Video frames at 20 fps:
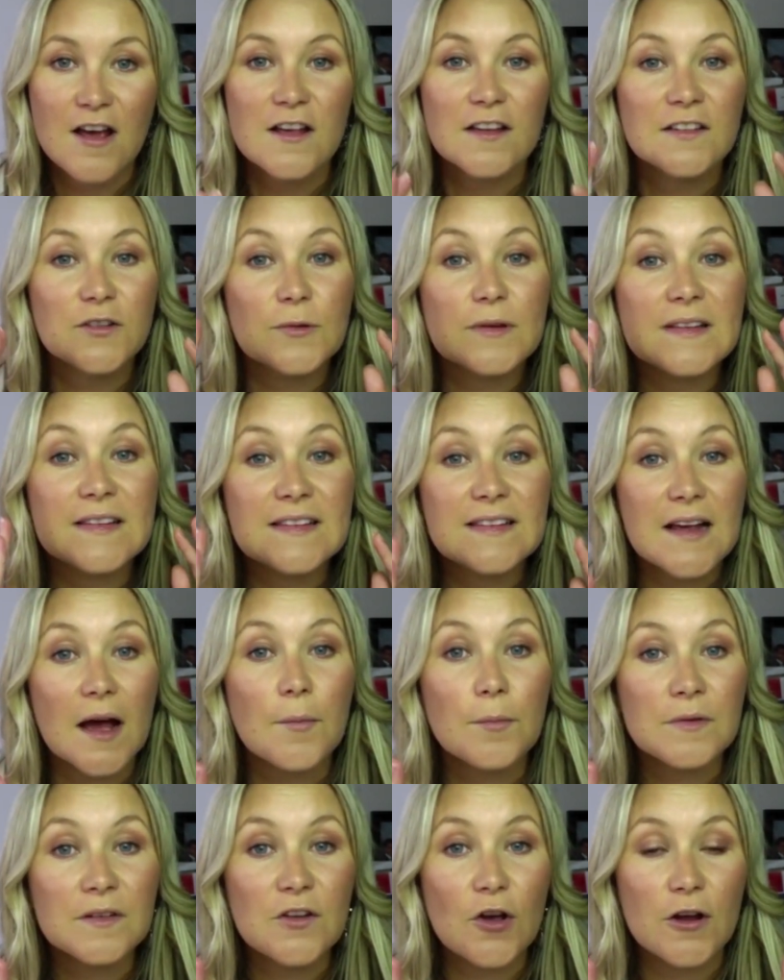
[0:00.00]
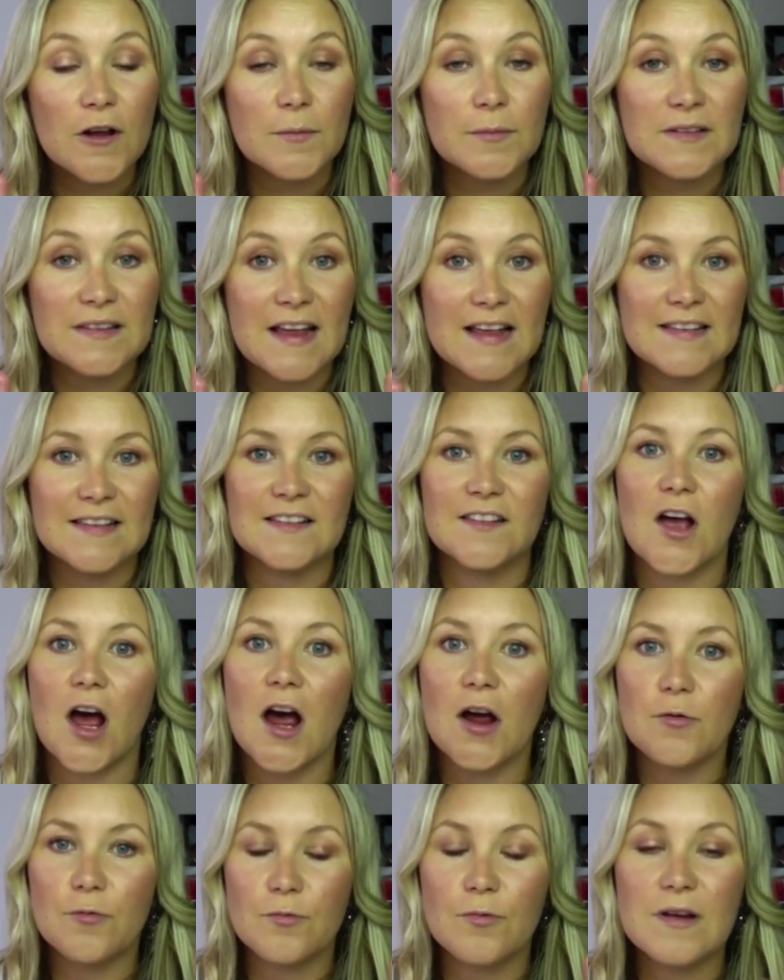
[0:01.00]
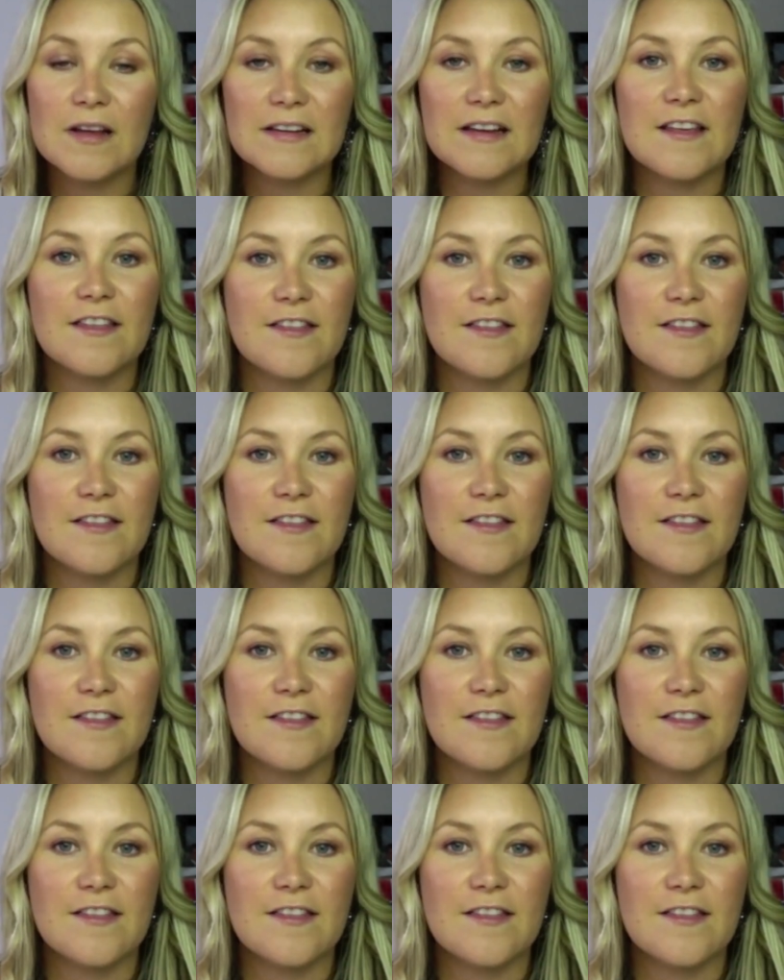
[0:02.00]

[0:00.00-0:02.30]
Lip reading: So in some circumstances, I really